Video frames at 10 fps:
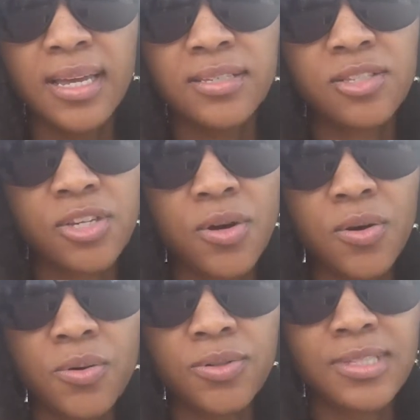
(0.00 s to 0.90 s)

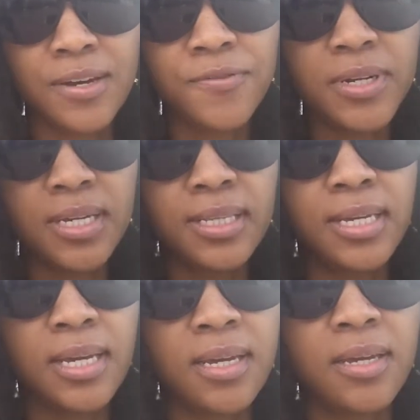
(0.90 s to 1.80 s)
So
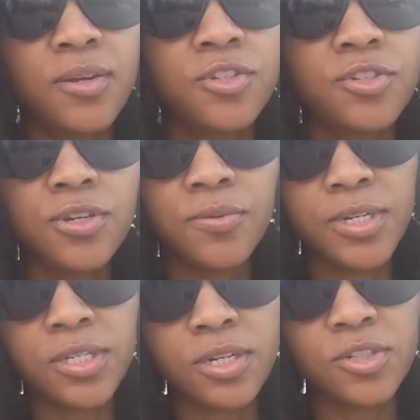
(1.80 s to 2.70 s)
definitely do your
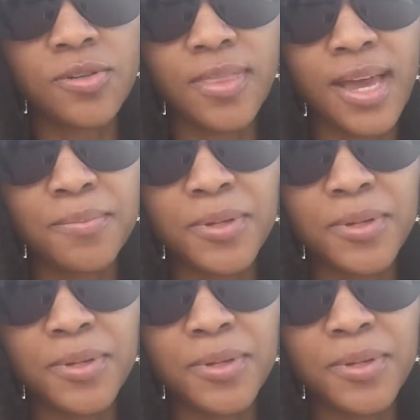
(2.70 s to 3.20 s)
research on that,